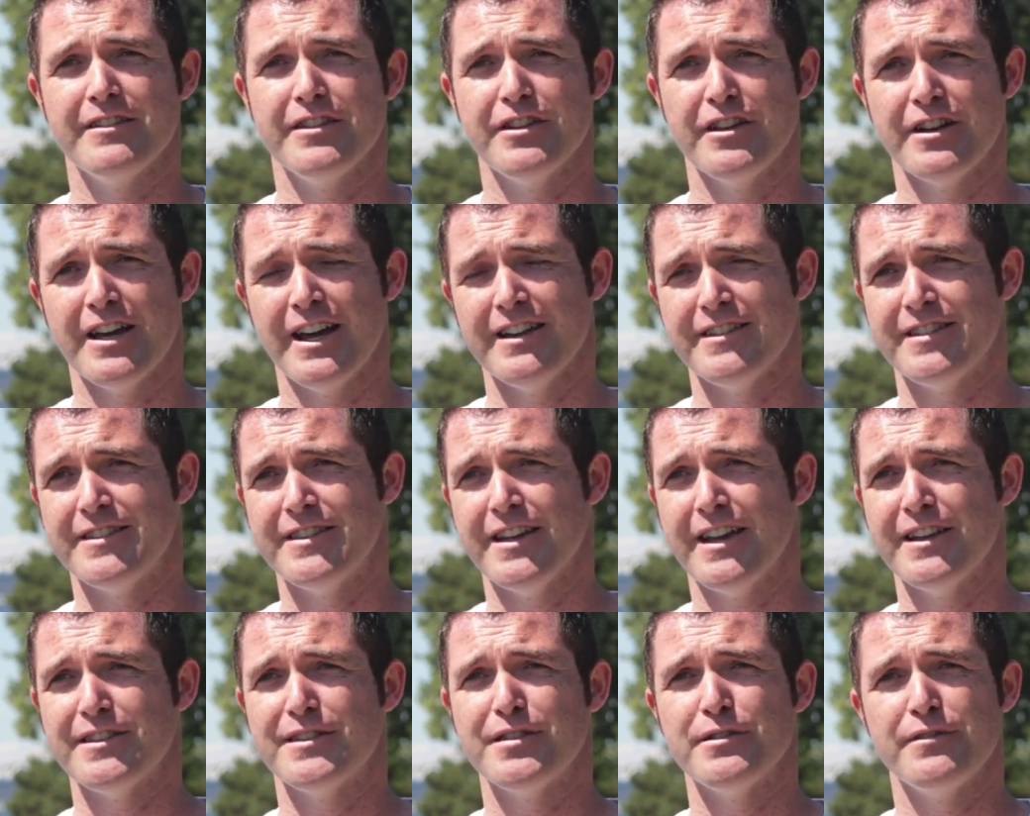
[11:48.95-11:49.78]
the United
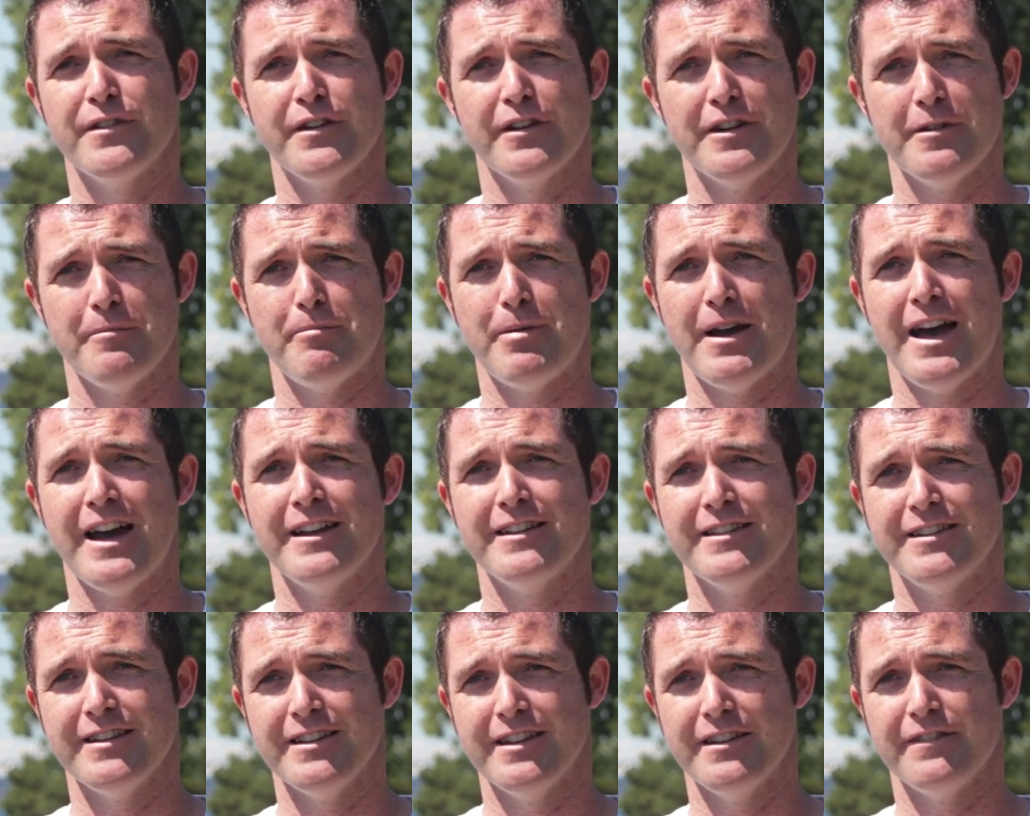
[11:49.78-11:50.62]
States, who've already
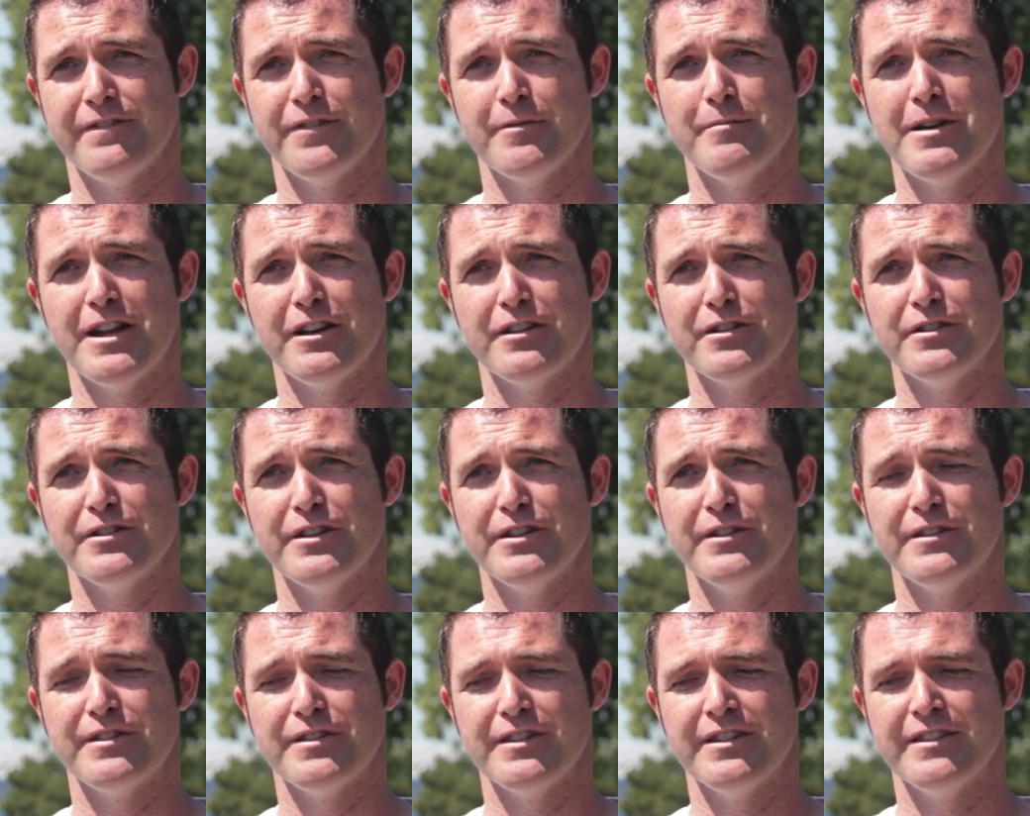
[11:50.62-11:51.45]
patented it for medical
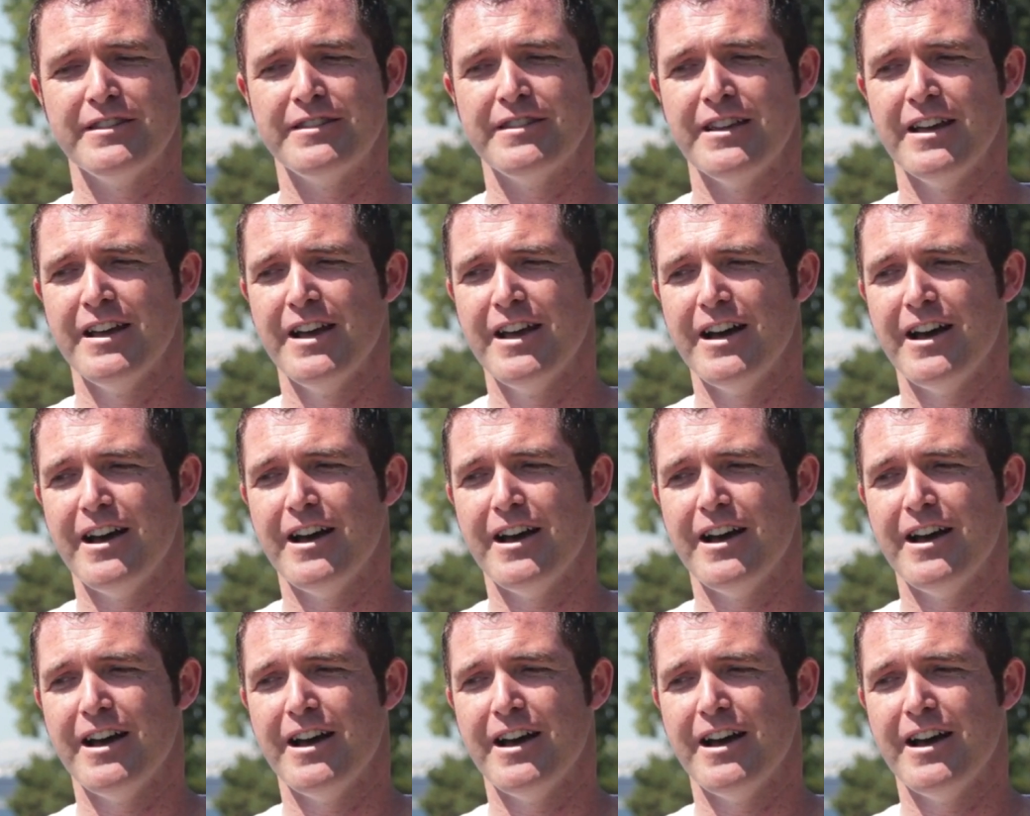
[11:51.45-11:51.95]
uses,